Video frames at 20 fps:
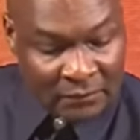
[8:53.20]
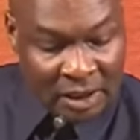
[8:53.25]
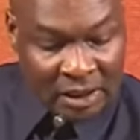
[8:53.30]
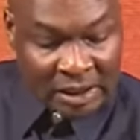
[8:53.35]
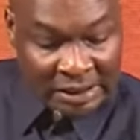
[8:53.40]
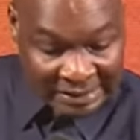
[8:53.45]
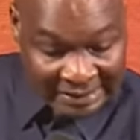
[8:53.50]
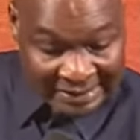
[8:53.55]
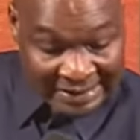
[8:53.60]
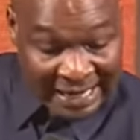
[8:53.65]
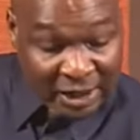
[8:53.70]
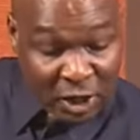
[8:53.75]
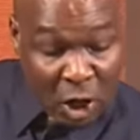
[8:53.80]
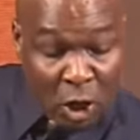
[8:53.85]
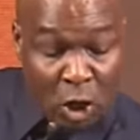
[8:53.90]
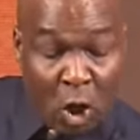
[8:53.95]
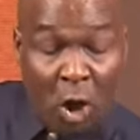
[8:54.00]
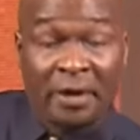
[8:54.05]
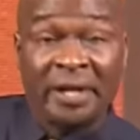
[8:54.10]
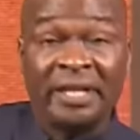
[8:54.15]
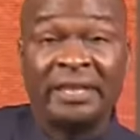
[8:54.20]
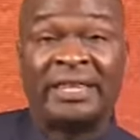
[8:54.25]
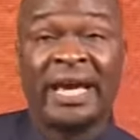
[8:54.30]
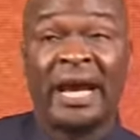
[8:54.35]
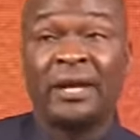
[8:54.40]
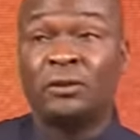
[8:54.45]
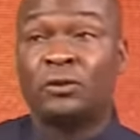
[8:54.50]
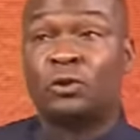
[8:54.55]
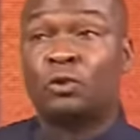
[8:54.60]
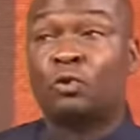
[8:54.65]
2
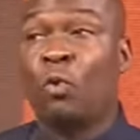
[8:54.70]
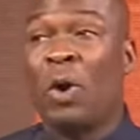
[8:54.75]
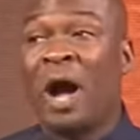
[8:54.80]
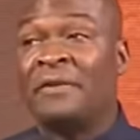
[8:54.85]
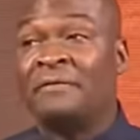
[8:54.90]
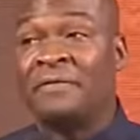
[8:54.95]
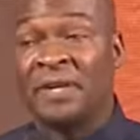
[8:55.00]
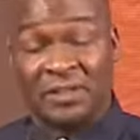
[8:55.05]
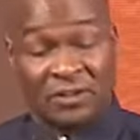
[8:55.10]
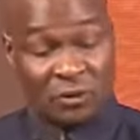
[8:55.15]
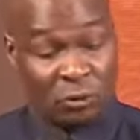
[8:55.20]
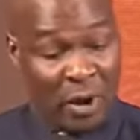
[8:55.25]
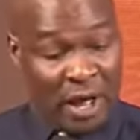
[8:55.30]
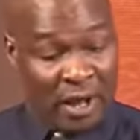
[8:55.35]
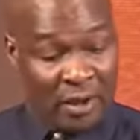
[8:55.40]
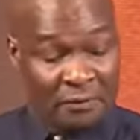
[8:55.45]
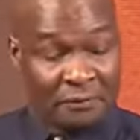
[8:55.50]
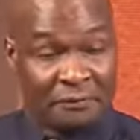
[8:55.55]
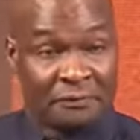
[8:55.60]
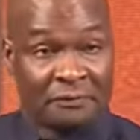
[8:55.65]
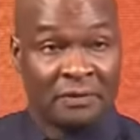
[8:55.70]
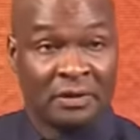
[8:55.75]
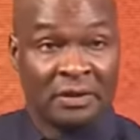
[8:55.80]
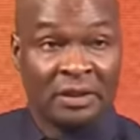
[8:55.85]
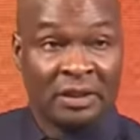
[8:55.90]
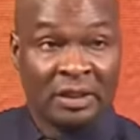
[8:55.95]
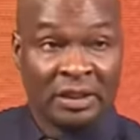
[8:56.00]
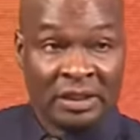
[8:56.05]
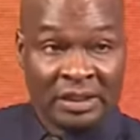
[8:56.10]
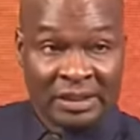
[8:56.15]
Corinthians 2 and verse 12.
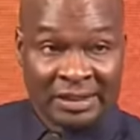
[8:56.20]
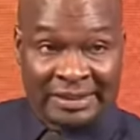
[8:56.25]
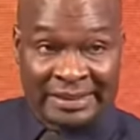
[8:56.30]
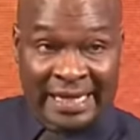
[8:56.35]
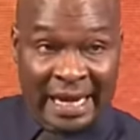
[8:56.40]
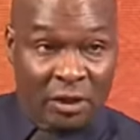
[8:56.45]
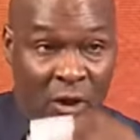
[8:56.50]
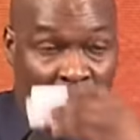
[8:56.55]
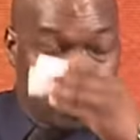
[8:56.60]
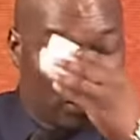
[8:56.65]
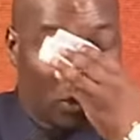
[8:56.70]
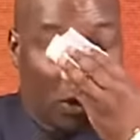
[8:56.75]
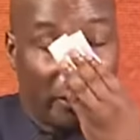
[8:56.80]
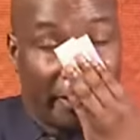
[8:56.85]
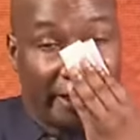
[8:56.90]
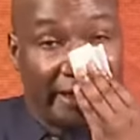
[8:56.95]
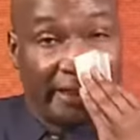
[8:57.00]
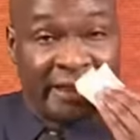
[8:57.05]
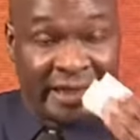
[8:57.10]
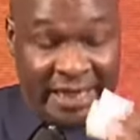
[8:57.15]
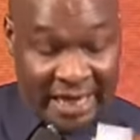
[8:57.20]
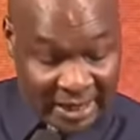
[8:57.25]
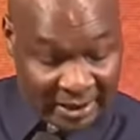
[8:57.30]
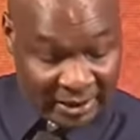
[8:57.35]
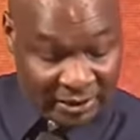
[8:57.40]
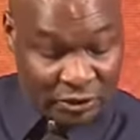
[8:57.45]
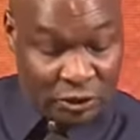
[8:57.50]
2 Corinthians